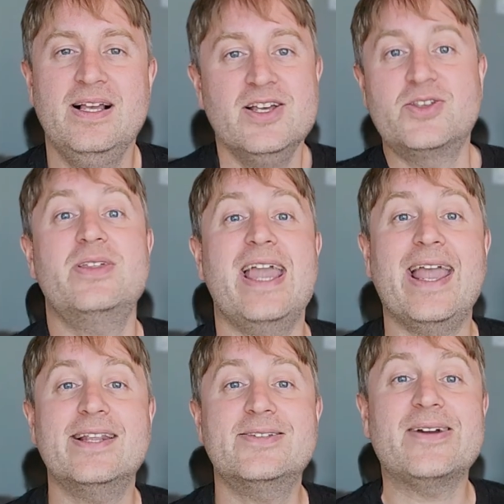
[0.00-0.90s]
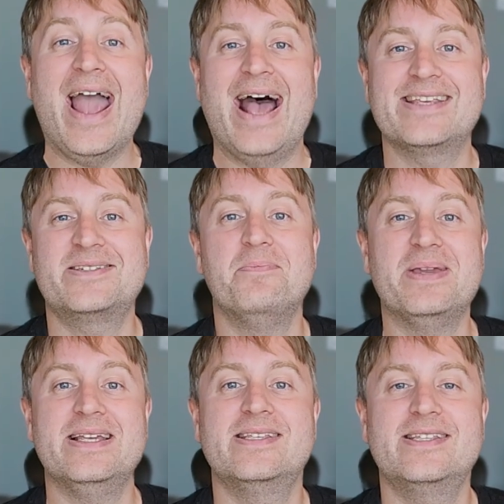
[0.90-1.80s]
So the answer has to
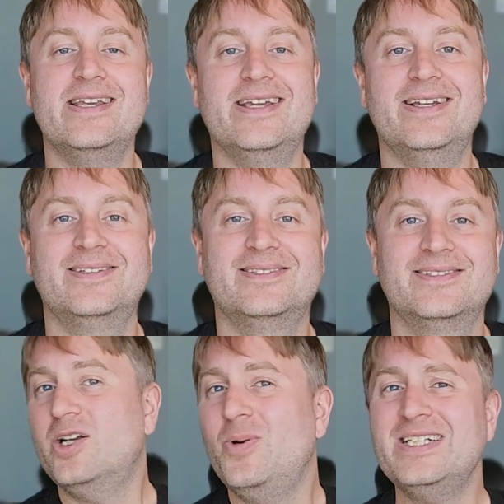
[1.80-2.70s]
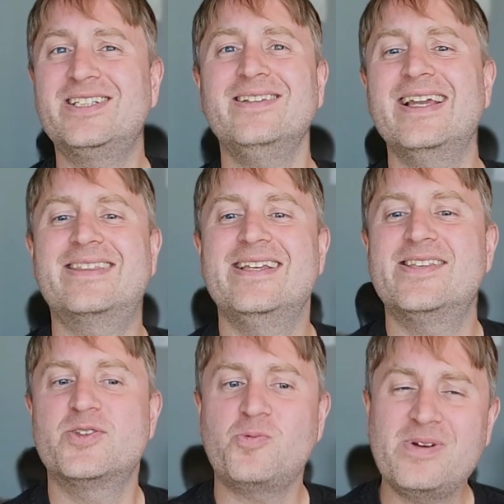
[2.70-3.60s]
be C. A question like this
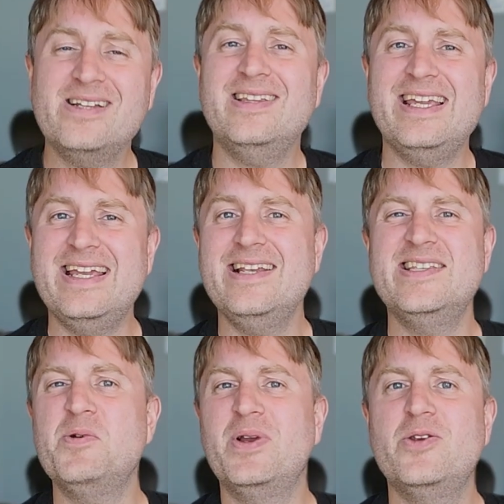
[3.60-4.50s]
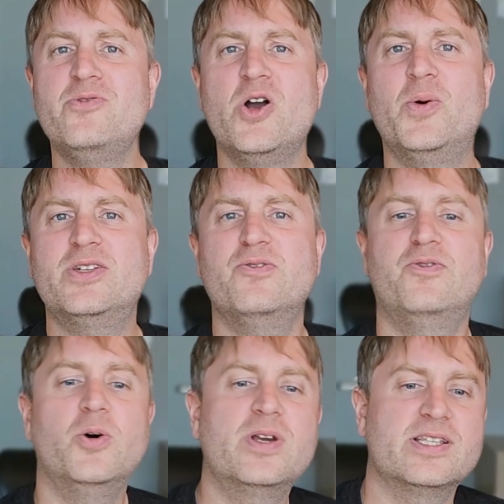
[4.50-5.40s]
is really easy when you know what to
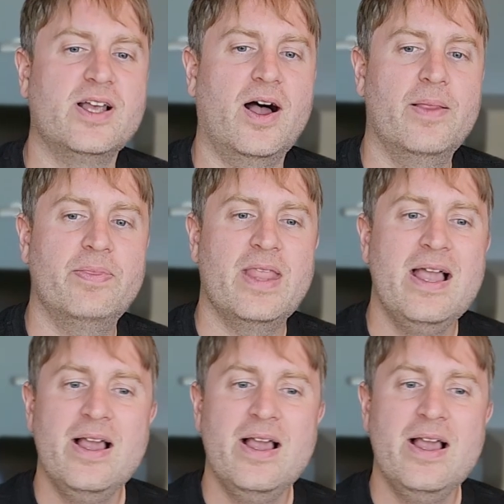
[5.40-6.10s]
focus on.